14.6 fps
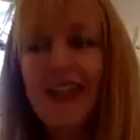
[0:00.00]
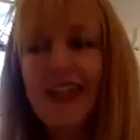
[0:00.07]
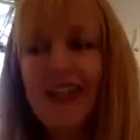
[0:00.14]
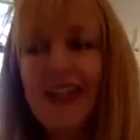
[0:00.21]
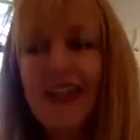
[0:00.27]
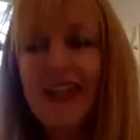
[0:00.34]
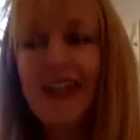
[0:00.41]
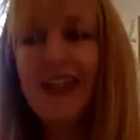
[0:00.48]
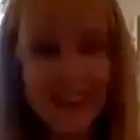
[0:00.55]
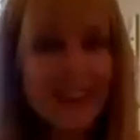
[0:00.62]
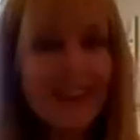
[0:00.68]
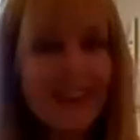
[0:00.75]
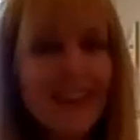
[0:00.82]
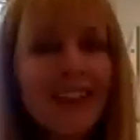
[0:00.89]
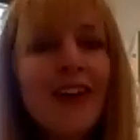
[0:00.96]
And everything that
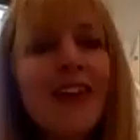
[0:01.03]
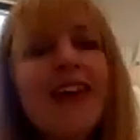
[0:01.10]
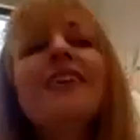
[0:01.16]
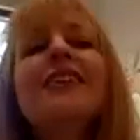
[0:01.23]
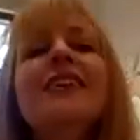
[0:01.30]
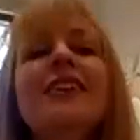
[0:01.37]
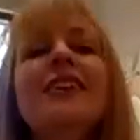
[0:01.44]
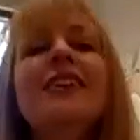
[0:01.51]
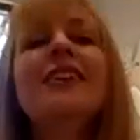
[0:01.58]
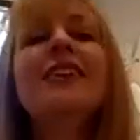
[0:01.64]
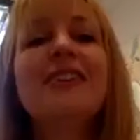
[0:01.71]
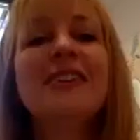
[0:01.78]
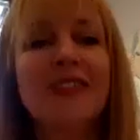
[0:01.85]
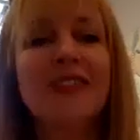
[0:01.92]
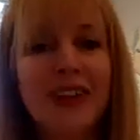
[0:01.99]
doesn't allow
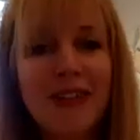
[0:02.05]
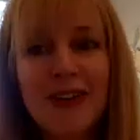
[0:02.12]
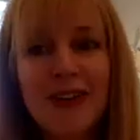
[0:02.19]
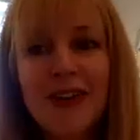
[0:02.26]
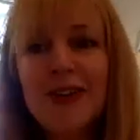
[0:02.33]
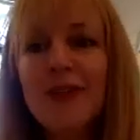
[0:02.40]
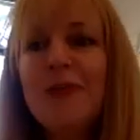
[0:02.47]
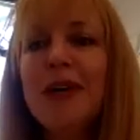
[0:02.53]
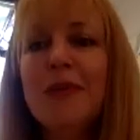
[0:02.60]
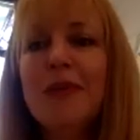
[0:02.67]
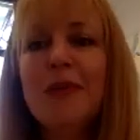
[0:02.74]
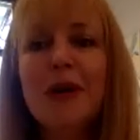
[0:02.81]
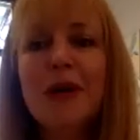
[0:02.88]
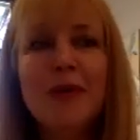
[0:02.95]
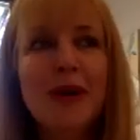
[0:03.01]
that, right, wrong,
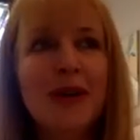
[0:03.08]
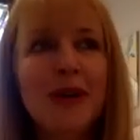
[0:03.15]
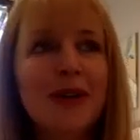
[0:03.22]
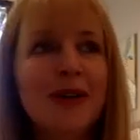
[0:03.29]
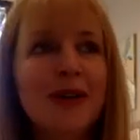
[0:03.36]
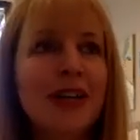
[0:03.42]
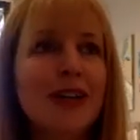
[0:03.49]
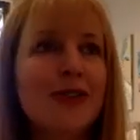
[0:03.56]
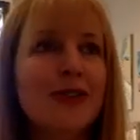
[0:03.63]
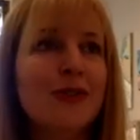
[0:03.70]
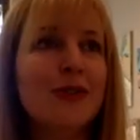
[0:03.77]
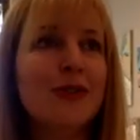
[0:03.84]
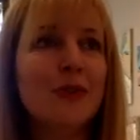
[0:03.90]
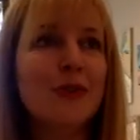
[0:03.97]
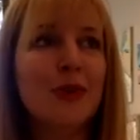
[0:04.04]
good, bad, pod, poc, all
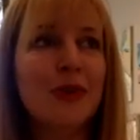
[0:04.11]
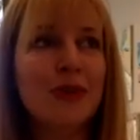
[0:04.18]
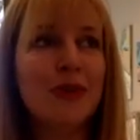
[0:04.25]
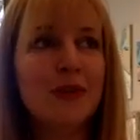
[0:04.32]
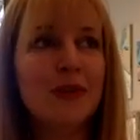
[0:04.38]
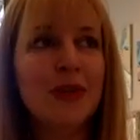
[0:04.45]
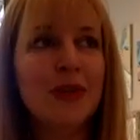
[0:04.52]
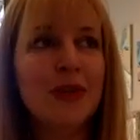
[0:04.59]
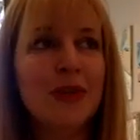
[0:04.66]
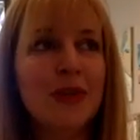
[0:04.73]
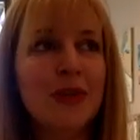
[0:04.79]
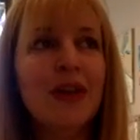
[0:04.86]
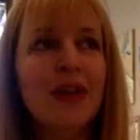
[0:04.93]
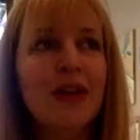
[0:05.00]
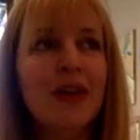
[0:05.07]
9 shorts, boys and
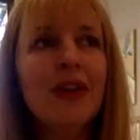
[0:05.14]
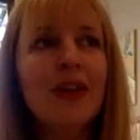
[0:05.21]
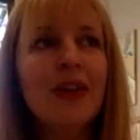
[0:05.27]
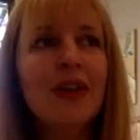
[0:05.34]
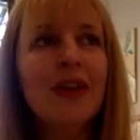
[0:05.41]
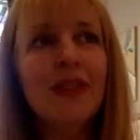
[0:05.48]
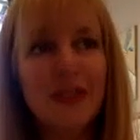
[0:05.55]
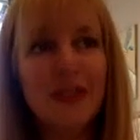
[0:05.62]
beyonds.